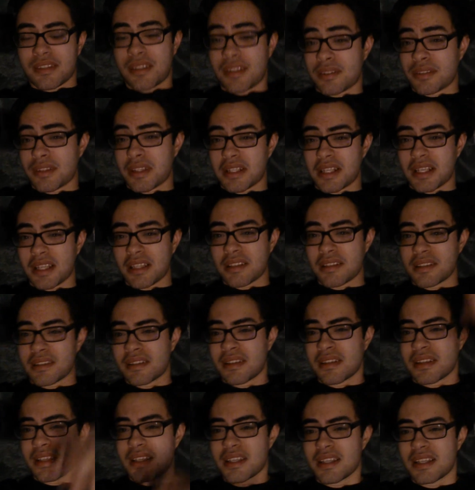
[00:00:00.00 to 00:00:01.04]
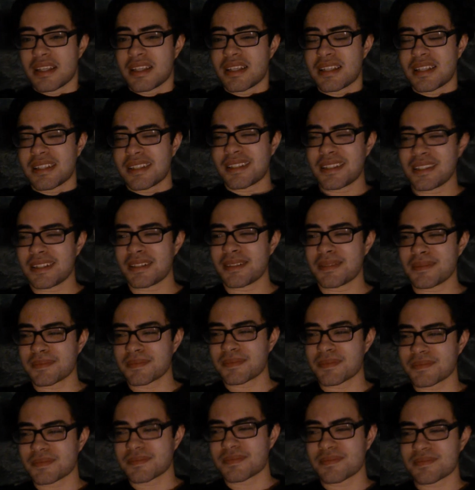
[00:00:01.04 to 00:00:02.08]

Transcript: You know, Dead Island. Um,